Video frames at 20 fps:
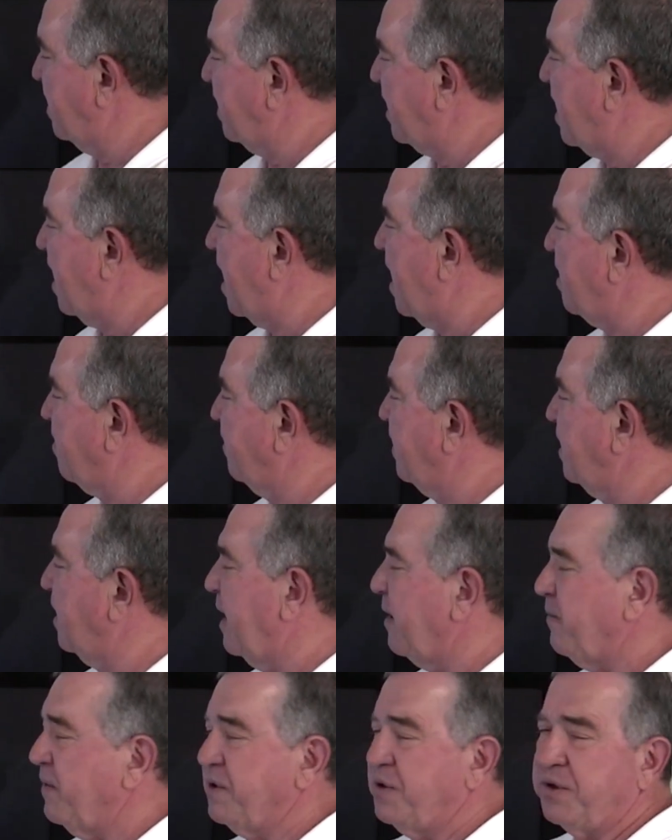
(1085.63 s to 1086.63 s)
to concrete,
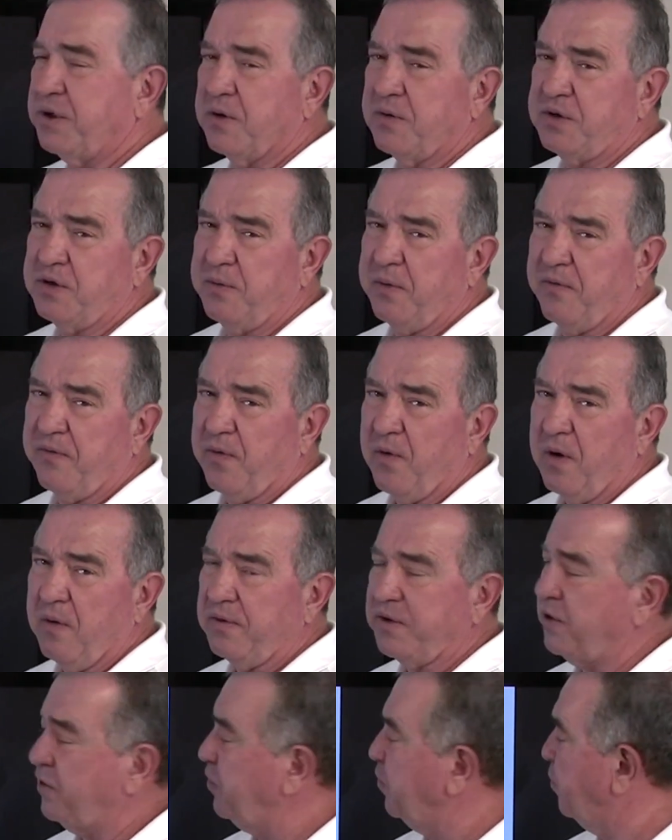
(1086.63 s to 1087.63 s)
like we showed you before
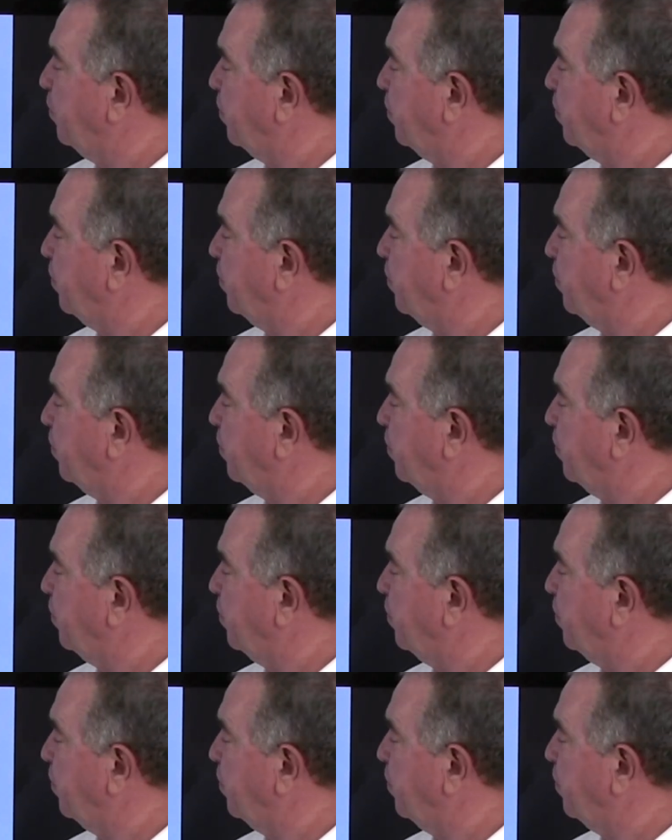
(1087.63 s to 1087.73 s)
with the 2